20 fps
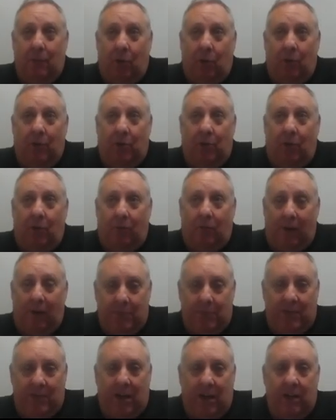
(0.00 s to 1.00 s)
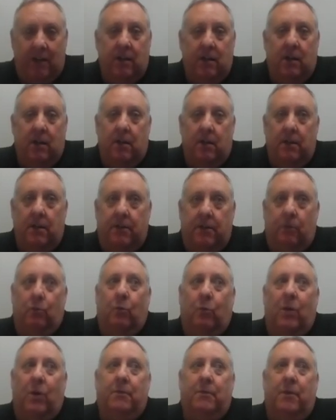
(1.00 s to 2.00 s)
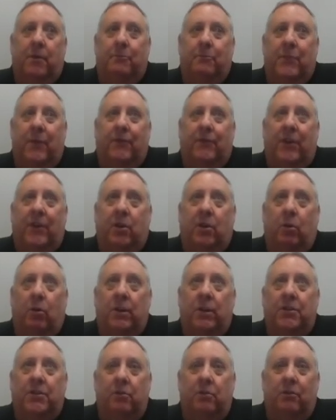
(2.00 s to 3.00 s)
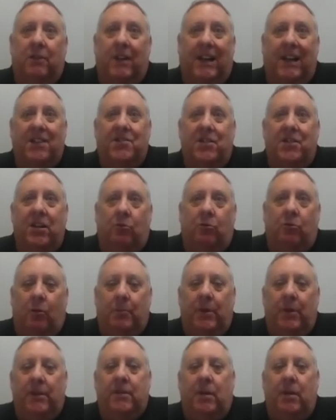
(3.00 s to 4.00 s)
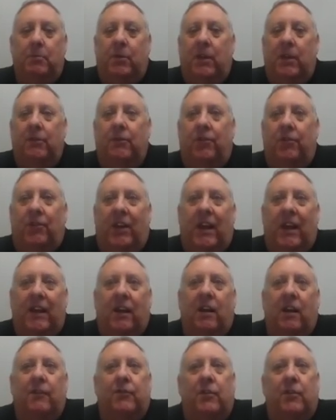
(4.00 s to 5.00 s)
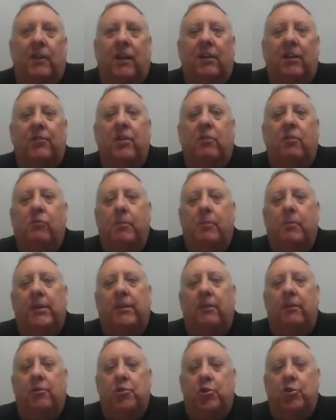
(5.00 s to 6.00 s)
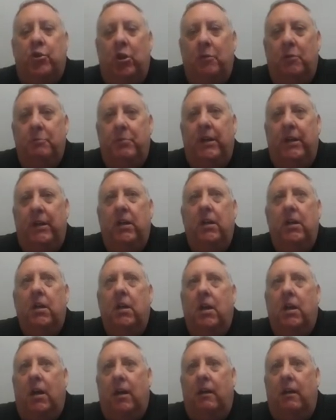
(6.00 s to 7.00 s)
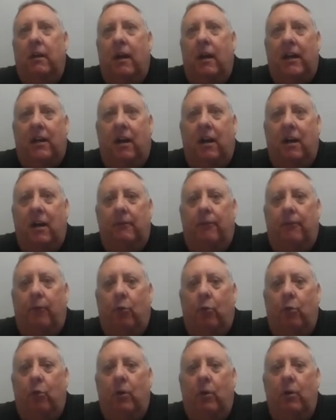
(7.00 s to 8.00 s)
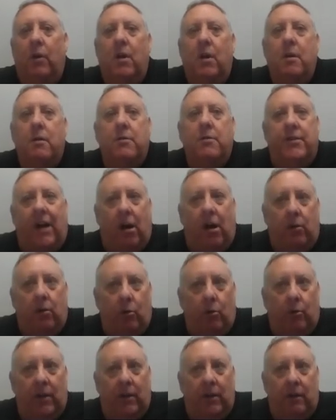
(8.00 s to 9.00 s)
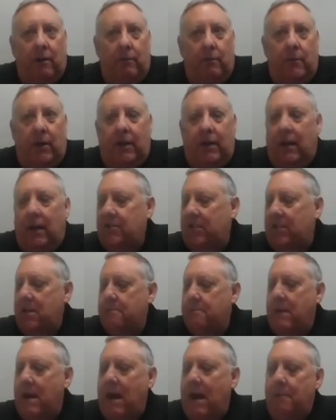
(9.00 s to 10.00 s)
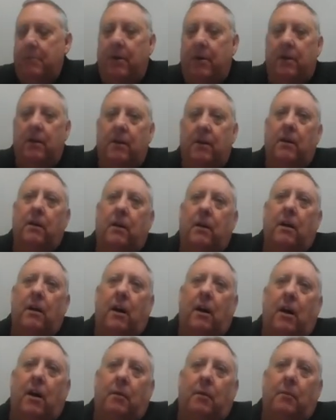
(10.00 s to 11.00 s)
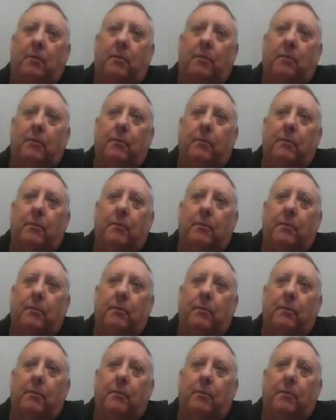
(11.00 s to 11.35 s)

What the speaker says: go to our website. If you go into legacy equipment, I believe there's an icon for legacy equipment. There should be an icon for downloading an SE map. You